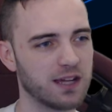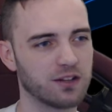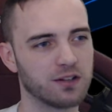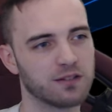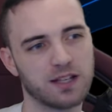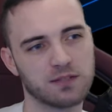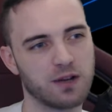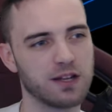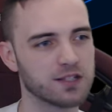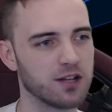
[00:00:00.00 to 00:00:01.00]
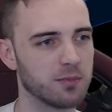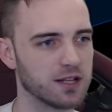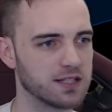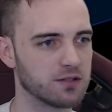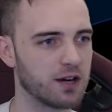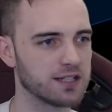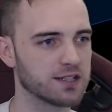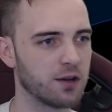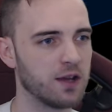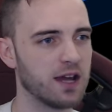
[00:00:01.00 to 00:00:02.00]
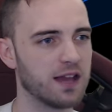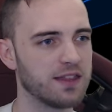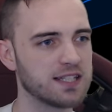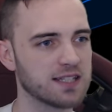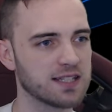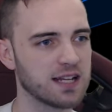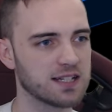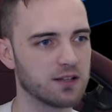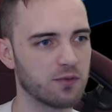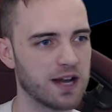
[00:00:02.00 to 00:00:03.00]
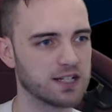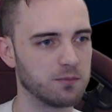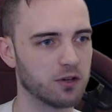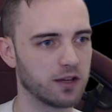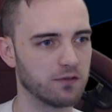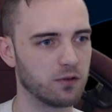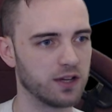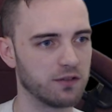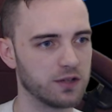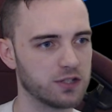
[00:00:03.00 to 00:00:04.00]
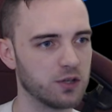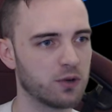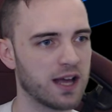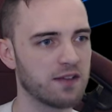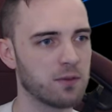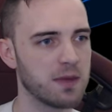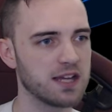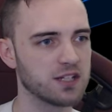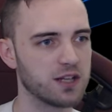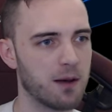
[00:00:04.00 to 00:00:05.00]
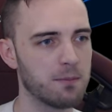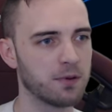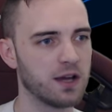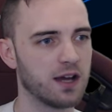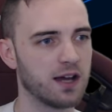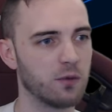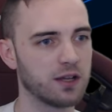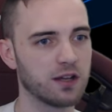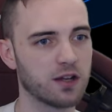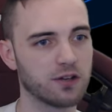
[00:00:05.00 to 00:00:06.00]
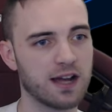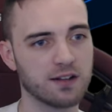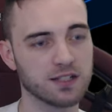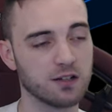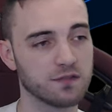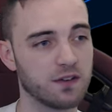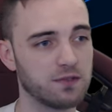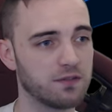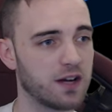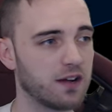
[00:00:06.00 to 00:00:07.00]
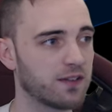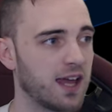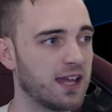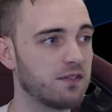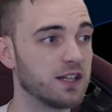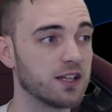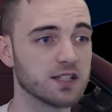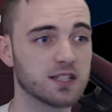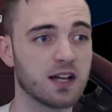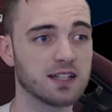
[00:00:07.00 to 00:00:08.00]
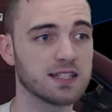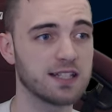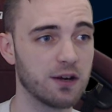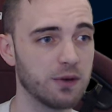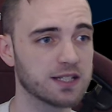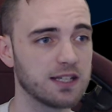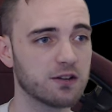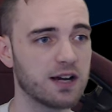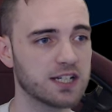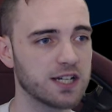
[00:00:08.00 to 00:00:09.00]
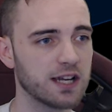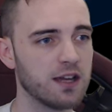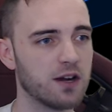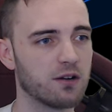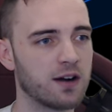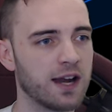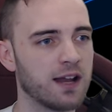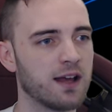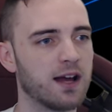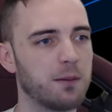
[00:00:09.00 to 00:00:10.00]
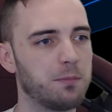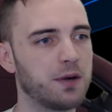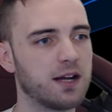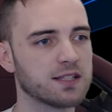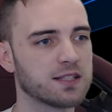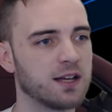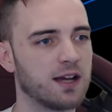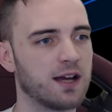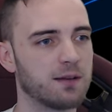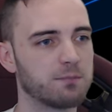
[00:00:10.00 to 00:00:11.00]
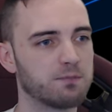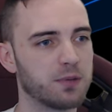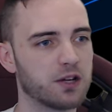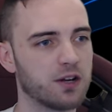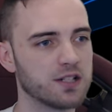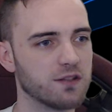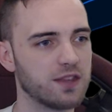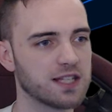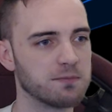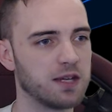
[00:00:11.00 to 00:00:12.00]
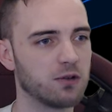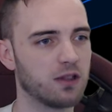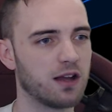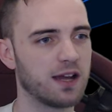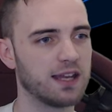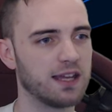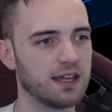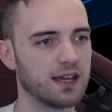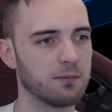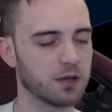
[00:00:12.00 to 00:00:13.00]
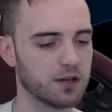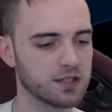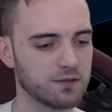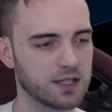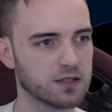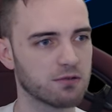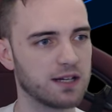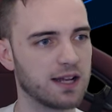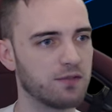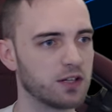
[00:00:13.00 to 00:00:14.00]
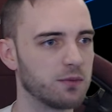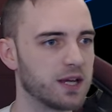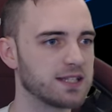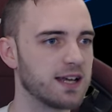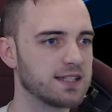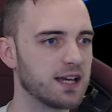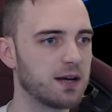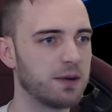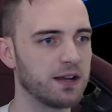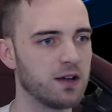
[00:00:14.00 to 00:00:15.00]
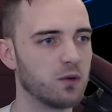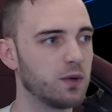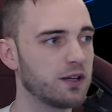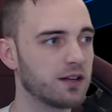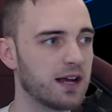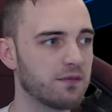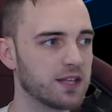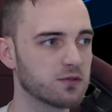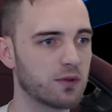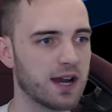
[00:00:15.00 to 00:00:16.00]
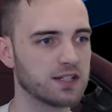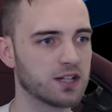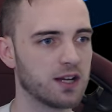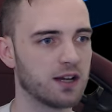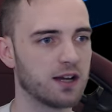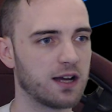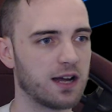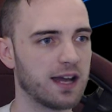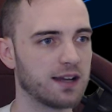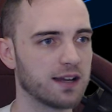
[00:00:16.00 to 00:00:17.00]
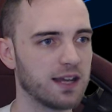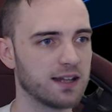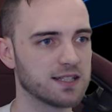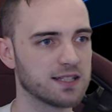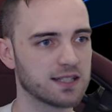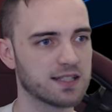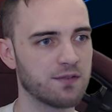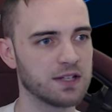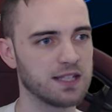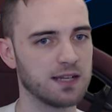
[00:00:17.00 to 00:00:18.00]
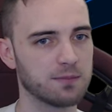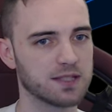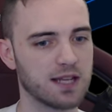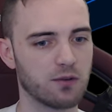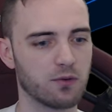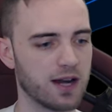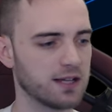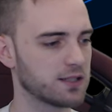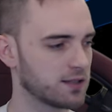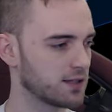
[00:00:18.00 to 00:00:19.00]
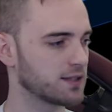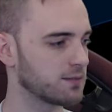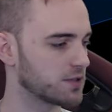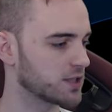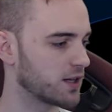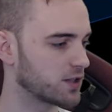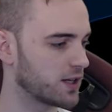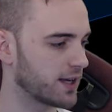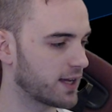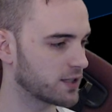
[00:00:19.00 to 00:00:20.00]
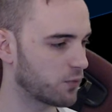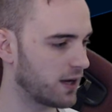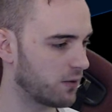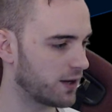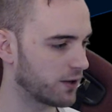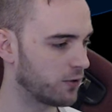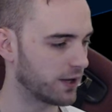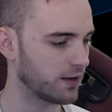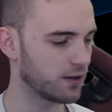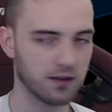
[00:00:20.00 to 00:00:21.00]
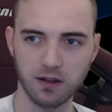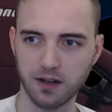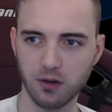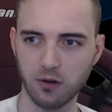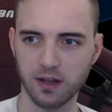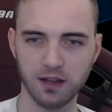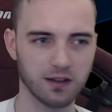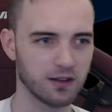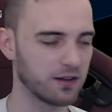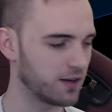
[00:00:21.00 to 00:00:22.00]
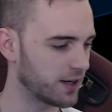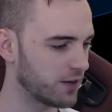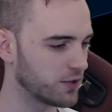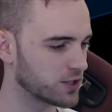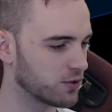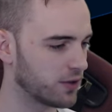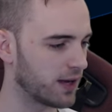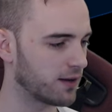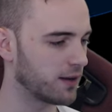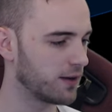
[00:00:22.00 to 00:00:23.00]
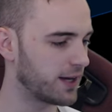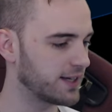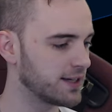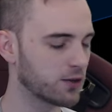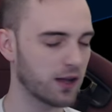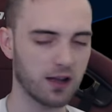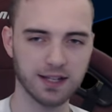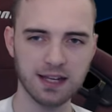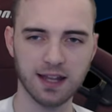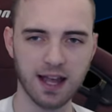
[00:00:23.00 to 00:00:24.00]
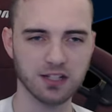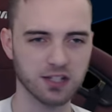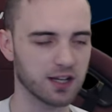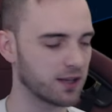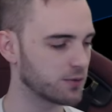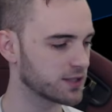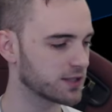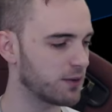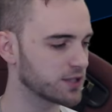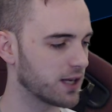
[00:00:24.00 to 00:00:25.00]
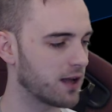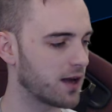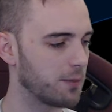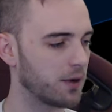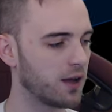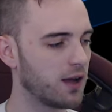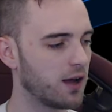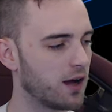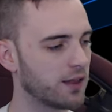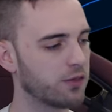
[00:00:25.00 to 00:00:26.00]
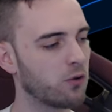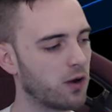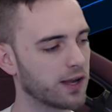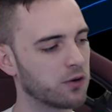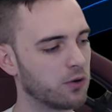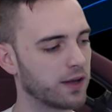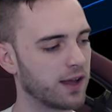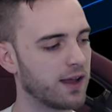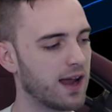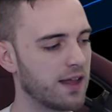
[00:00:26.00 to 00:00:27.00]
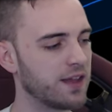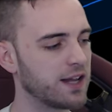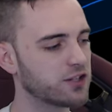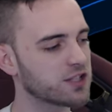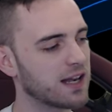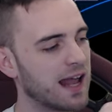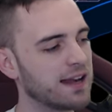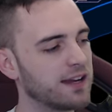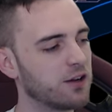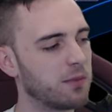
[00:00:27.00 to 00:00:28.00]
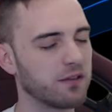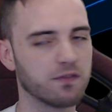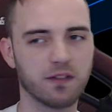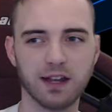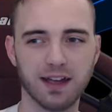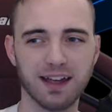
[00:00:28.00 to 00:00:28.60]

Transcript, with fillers: you got that's why you got stop losses, right? So uh, this is essentially the range I'm looking for here. If we do want to have a major dump, uh, we could go down as low as 55k if it does start seriously crashing, right? Uh, but uh, because of this middle line here, and because of this three-day volume-weighted ATR band, we could have this range, uh, and again, this is a 17% range, so I'm just going to try and catch, wow, I caught it. I caught it. I don't know if you saw that. I didn't I didn't catch it. That was that was a lie, but I thought I caught it, and then it just landed on my finger.